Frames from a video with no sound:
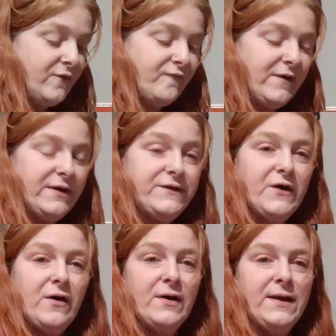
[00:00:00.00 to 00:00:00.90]
the Rip
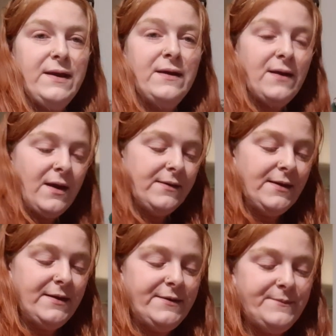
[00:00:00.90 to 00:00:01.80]
Dye,
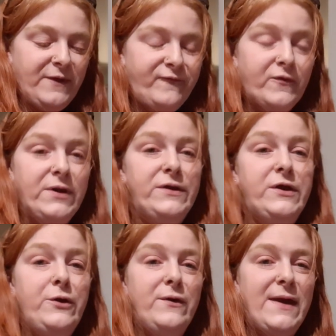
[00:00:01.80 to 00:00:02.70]
if you're in
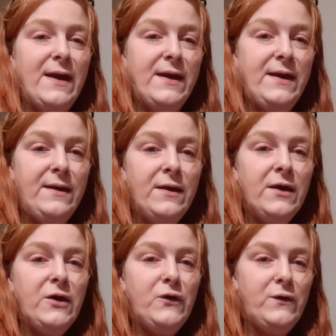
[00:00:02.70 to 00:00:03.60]
the UK,
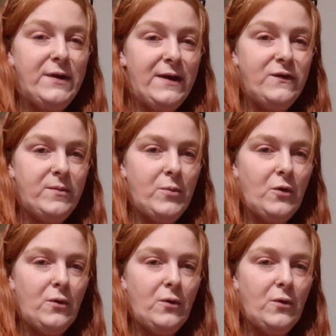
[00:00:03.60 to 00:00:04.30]
you can get them